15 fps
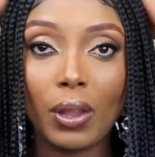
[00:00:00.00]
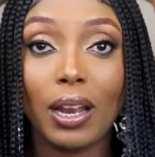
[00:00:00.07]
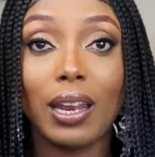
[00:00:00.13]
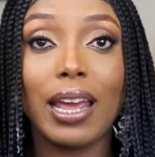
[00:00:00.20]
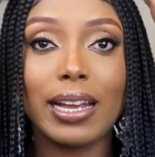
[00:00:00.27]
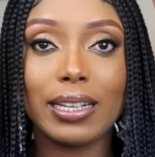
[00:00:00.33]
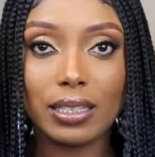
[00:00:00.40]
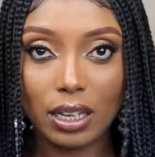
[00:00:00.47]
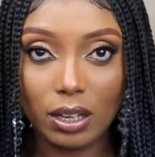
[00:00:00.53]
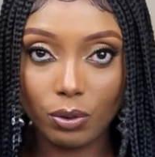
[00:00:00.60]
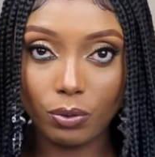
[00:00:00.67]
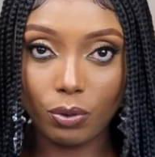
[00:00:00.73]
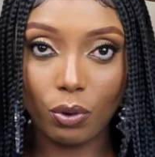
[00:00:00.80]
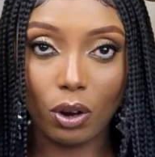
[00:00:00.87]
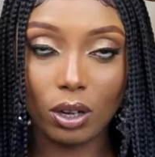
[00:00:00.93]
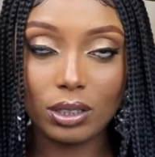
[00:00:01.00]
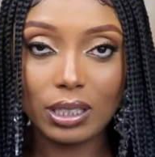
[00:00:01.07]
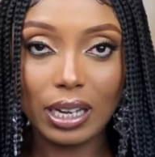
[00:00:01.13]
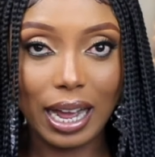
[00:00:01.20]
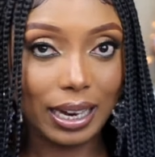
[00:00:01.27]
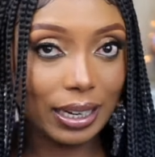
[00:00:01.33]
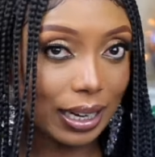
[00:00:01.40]
lace in front
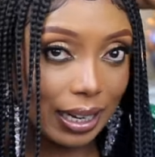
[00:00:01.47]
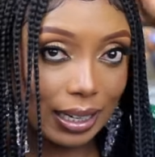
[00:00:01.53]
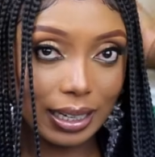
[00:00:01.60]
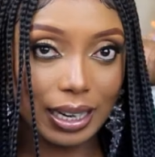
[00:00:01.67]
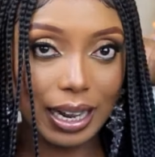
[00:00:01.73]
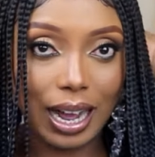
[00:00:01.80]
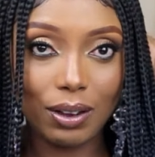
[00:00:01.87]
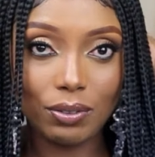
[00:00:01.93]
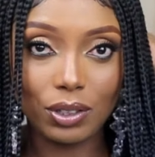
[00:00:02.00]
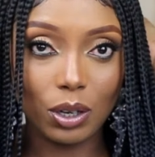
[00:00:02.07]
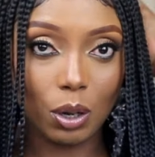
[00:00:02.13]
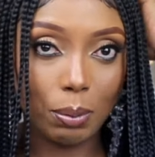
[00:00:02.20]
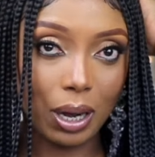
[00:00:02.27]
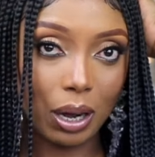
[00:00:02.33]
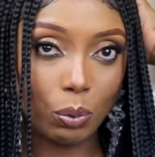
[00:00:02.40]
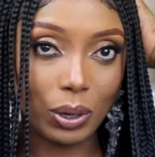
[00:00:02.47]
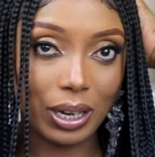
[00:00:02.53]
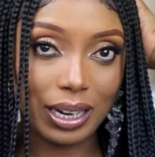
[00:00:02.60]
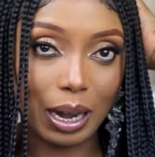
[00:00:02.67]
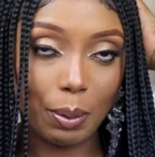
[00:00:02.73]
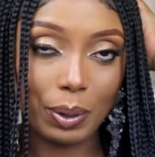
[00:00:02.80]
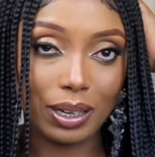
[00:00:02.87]
and then they have a normal
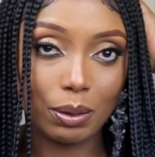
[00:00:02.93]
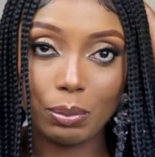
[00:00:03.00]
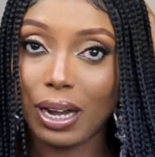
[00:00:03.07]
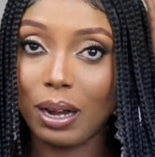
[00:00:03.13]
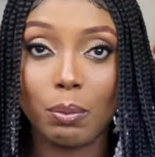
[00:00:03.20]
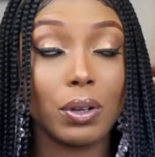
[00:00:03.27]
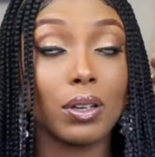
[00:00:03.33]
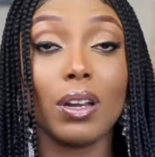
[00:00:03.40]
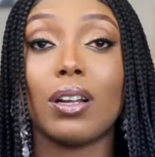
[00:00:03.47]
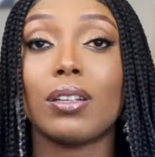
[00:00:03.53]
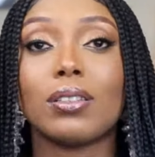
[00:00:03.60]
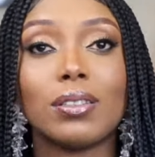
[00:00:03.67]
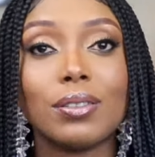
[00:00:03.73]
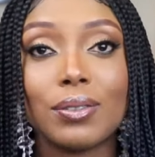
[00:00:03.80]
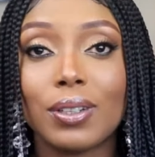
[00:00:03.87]
wig cap at the back, but not,